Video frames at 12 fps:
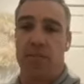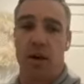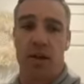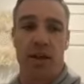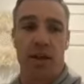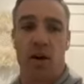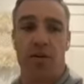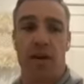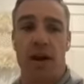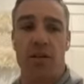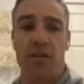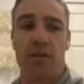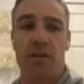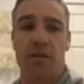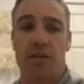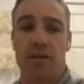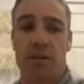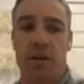I think offloads
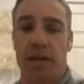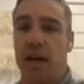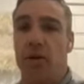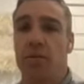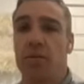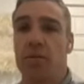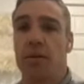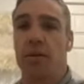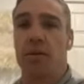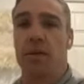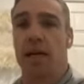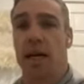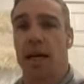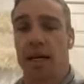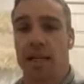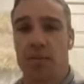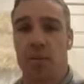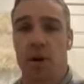certainly helped
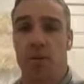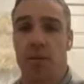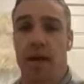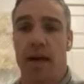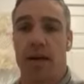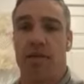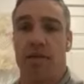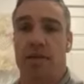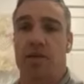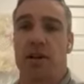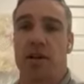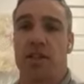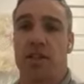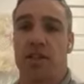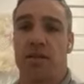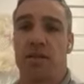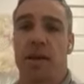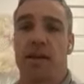against Melbourne. They had a very structured
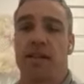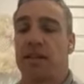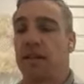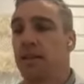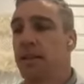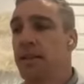defence and